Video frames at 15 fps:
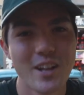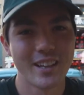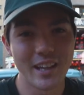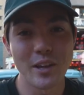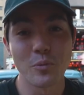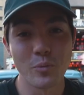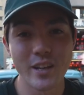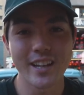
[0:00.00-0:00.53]

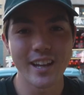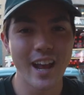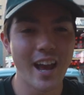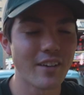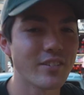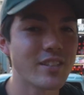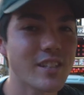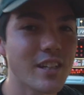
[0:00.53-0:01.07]
like week and a
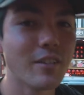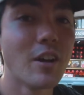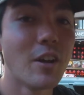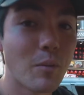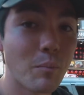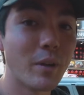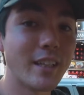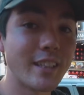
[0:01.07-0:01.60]
half and stuff.
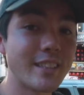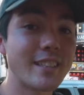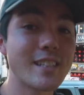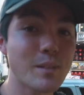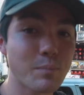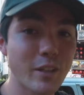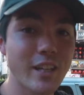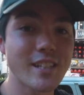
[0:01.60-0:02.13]
But
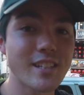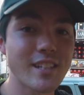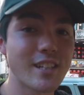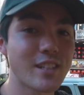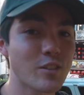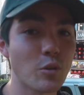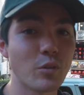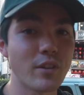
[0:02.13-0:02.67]
this place
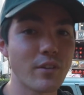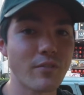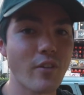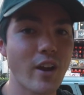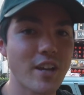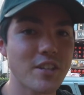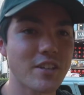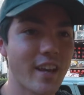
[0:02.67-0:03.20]
is totally
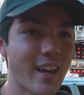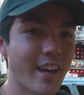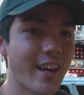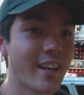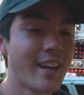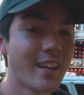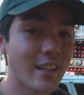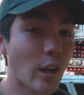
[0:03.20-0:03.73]
fresh, and the